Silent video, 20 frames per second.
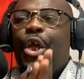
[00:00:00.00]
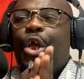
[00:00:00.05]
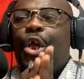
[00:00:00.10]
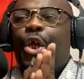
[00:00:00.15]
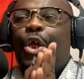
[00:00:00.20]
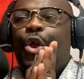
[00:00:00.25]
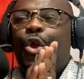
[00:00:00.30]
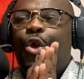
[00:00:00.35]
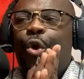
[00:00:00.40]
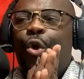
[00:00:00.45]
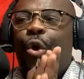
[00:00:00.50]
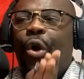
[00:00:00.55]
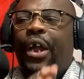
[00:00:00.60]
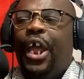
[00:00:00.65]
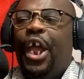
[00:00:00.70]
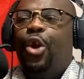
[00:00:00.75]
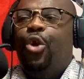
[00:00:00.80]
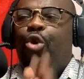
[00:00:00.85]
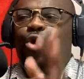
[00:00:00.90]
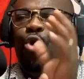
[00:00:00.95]
You
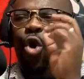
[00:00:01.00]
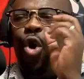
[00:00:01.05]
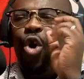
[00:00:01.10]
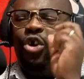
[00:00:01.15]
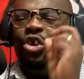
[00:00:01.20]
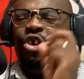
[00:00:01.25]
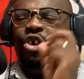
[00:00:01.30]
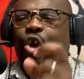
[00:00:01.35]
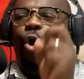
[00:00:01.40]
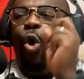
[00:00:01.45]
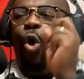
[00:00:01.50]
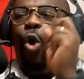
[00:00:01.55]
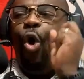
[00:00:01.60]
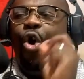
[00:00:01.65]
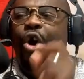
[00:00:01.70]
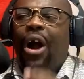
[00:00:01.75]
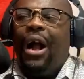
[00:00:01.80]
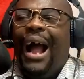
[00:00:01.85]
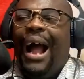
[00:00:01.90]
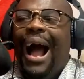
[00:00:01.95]
cannot
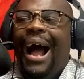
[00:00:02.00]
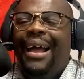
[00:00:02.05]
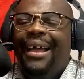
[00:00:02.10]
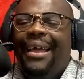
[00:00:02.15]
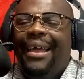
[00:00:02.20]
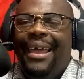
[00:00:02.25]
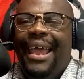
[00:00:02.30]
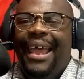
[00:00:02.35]
conquer